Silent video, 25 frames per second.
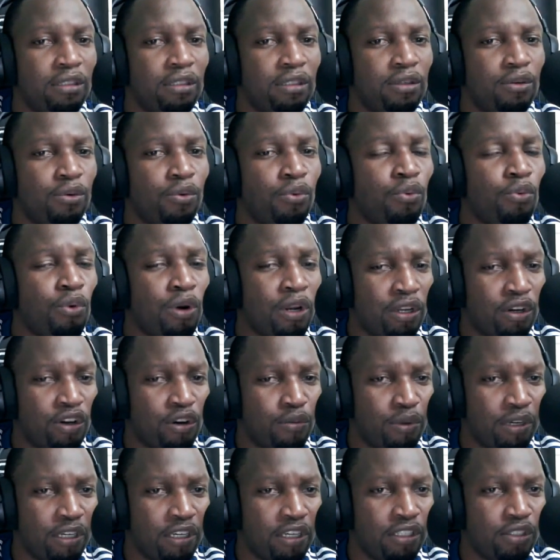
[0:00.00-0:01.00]

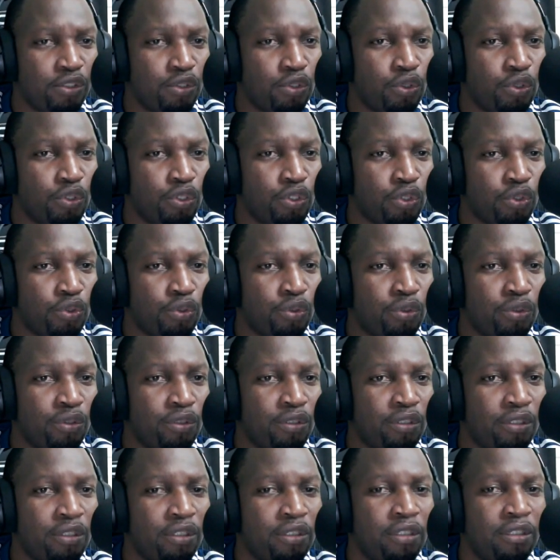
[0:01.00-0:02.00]
Welcome again to the show.
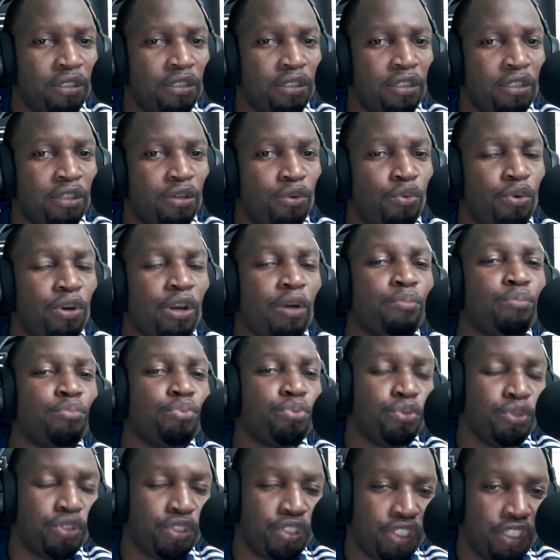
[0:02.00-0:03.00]
We
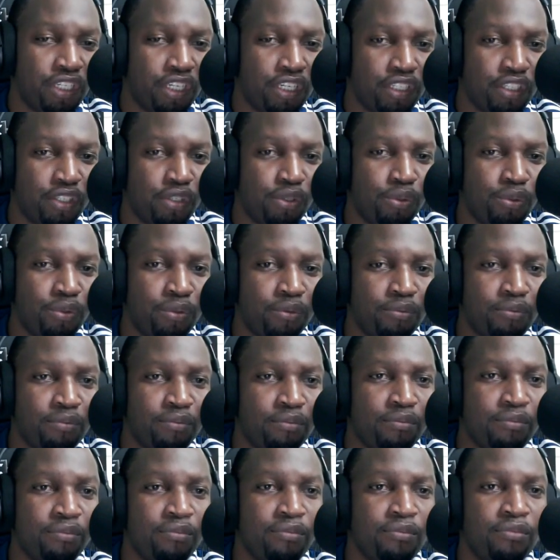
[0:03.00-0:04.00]
appreciate you.
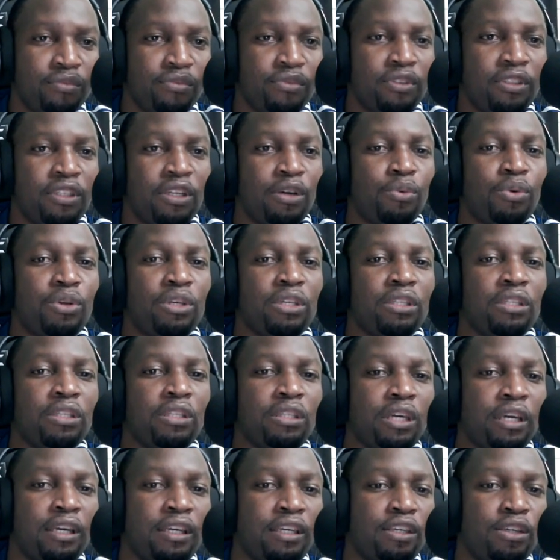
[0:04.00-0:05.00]
We
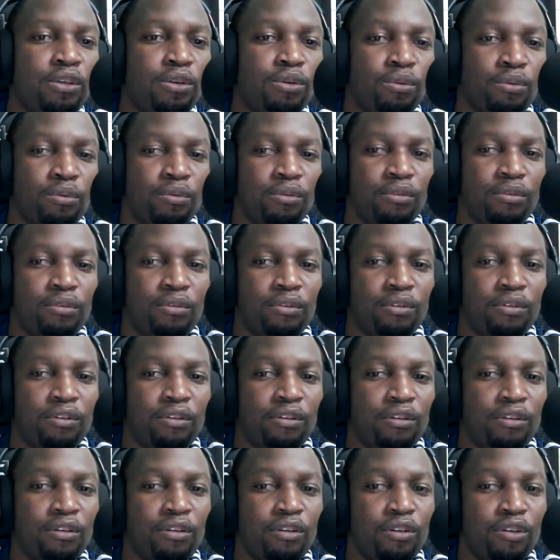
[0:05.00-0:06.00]
thank you
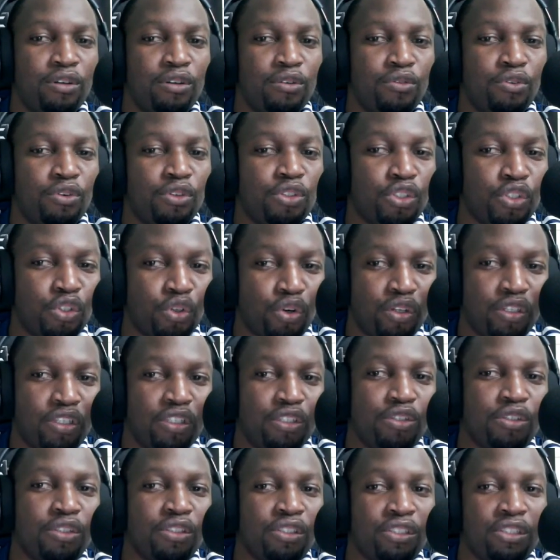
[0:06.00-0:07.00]
for joining
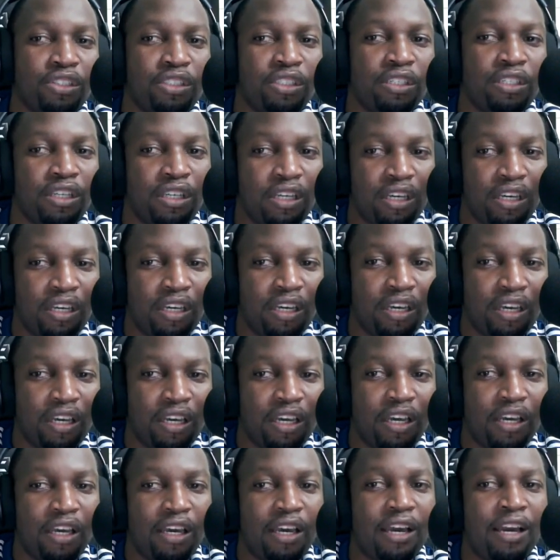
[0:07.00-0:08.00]
us
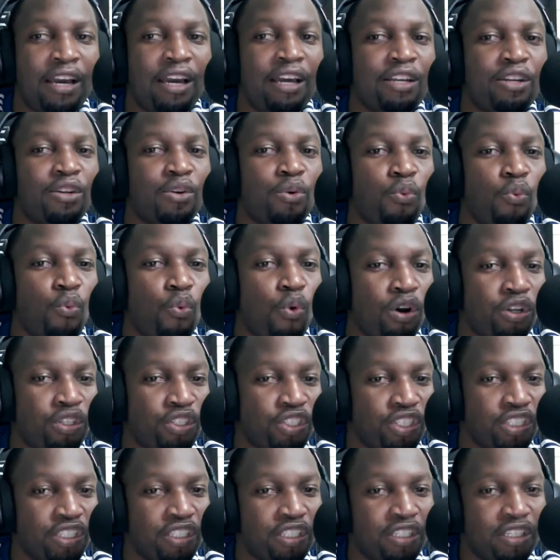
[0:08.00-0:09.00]
and
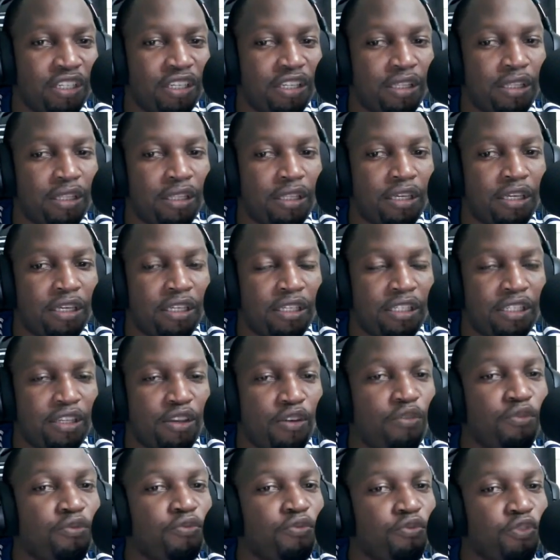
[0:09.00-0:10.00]
watching this
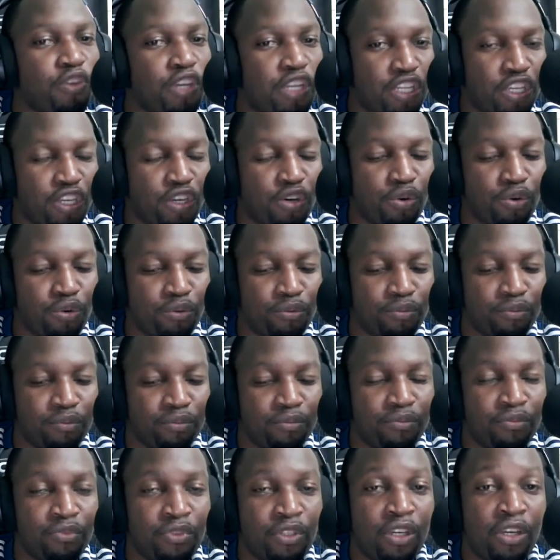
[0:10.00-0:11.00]
video.
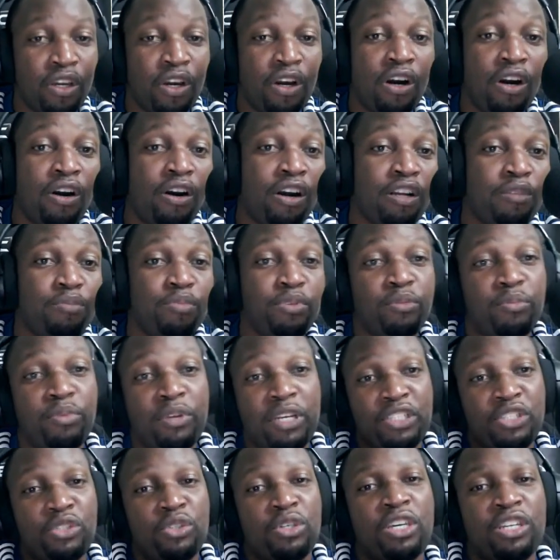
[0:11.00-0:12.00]
All right, people,
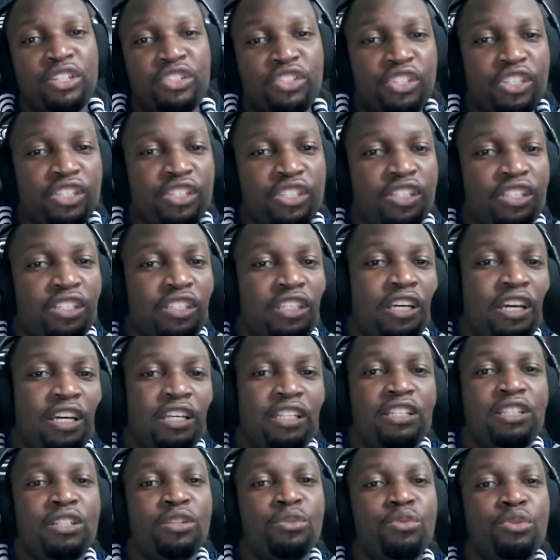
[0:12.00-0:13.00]
as you can see in the title,
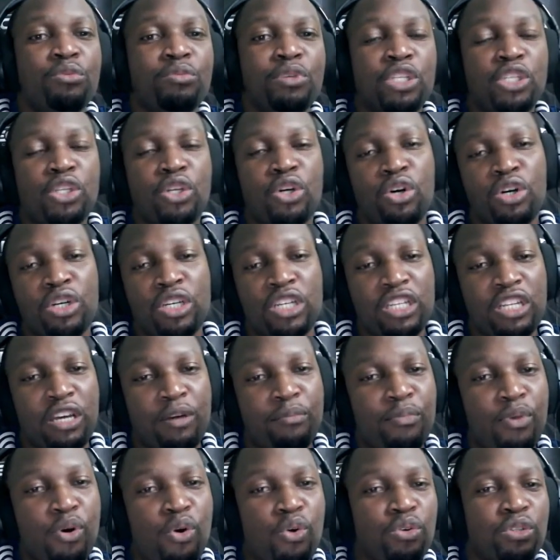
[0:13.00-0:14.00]
we'll be talking
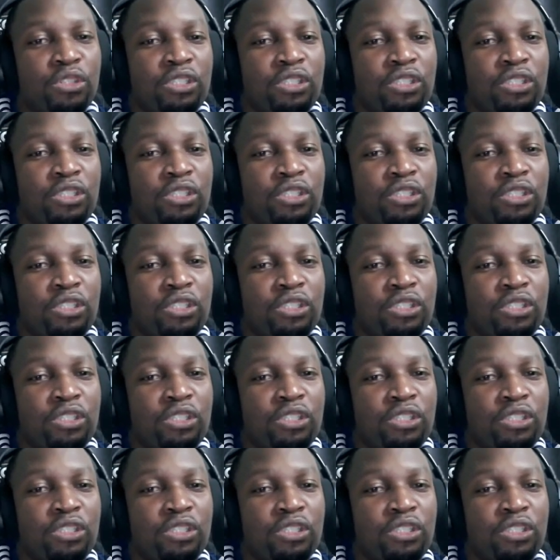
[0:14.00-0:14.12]
about